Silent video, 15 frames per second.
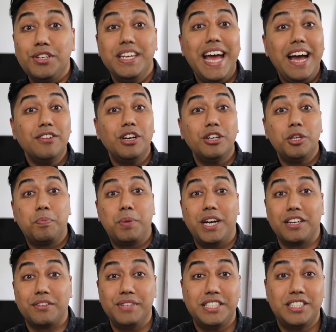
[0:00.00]
you now know the
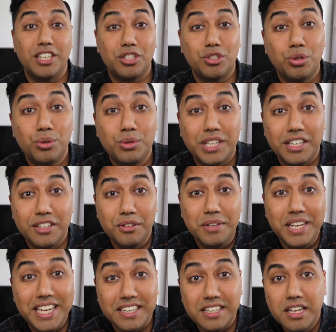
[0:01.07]
product research tool that you
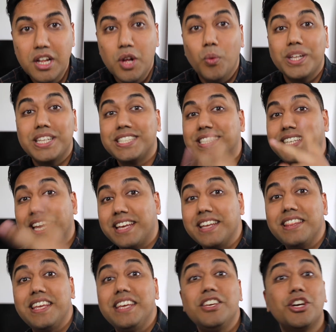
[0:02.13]
need. Well, the
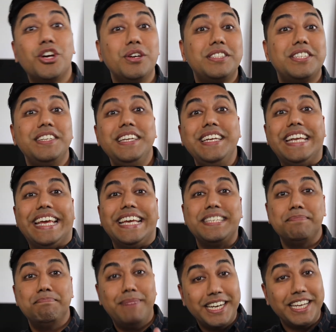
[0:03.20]
second thing you're going to need is
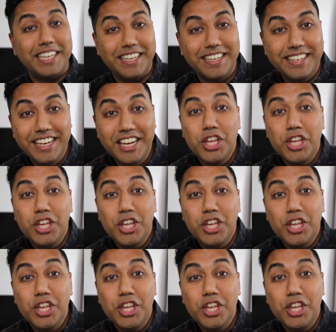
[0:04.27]
money.